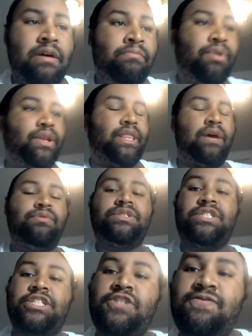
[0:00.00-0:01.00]
But there
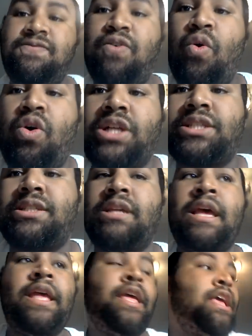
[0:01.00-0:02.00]
was this
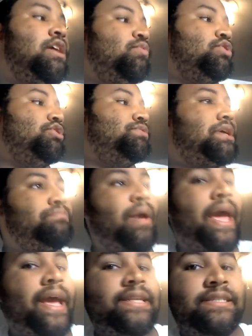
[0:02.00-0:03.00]
force. When you get
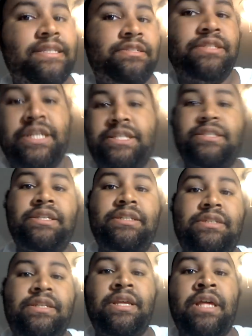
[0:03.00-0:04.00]
past this
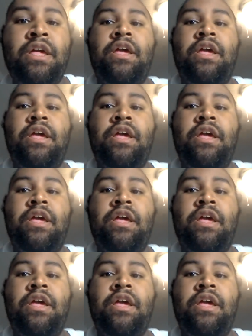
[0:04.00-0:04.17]
distance,